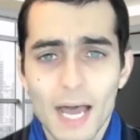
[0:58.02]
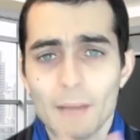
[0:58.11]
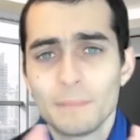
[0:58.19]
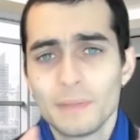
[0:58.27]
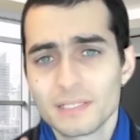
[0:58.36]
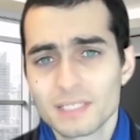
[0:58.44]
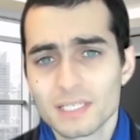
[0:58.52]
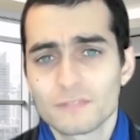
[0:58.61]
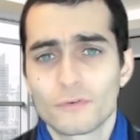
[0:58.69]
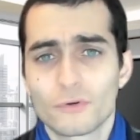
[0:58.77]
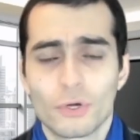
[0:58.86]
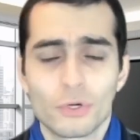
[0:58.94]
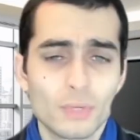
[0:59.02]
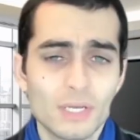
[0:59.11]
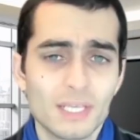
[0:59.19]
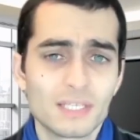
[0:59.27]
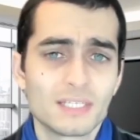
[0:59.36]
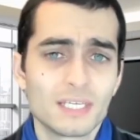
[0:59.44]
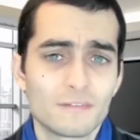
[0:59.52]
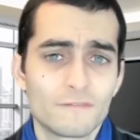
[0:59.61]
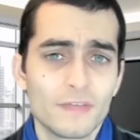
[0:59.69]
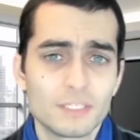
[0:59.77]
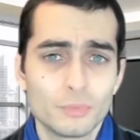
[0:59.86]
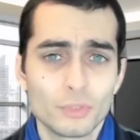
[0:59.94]
I built it for a real estate
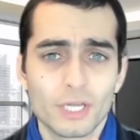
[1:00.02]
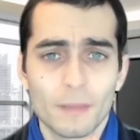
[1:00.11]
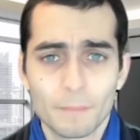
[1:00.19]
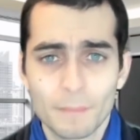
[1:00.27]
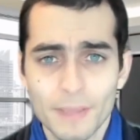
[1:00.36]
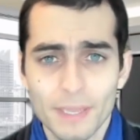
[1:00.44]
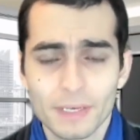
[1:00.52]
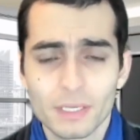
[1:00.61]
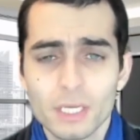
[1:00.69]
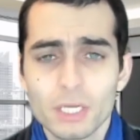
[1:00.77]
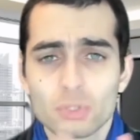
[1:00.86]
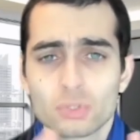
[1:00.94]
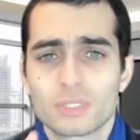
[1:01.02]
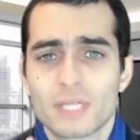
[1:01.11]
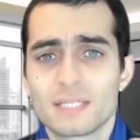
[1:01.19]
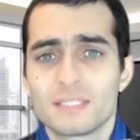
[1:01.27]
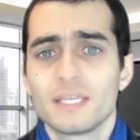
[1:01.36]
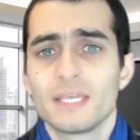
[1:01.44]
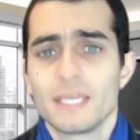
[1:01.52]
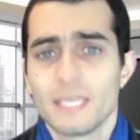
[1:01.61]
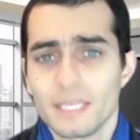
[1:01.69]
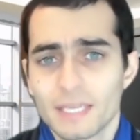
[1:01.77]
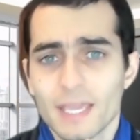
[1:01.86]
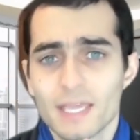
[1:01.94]
Facebook campaign so that
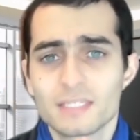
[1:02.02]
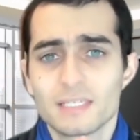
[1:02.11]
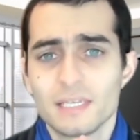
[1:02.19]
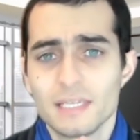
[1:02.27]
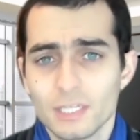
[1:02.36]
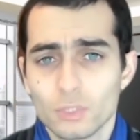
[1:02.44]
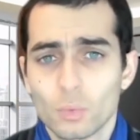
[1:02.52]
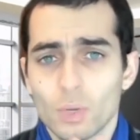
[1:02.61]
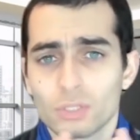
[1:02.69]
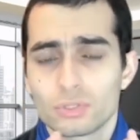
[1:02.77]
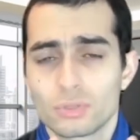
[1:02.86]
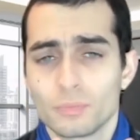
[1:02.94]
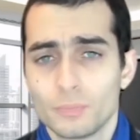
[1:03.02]
in case a lead wants to